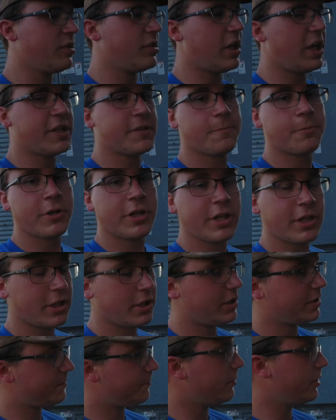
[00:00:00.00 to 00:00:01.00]
So it's pretty
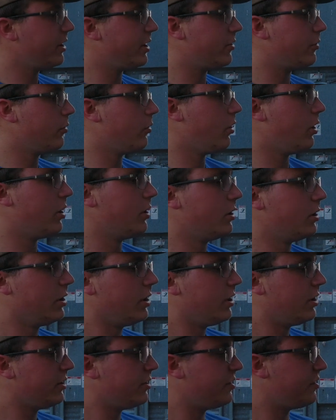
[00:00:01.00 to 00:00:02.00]
cool
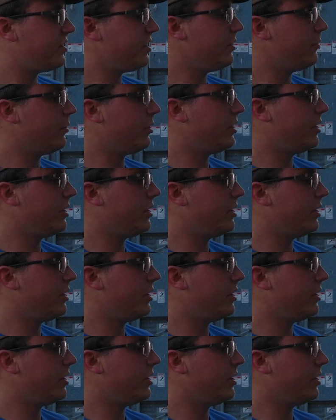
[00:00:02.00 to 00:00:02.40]
to see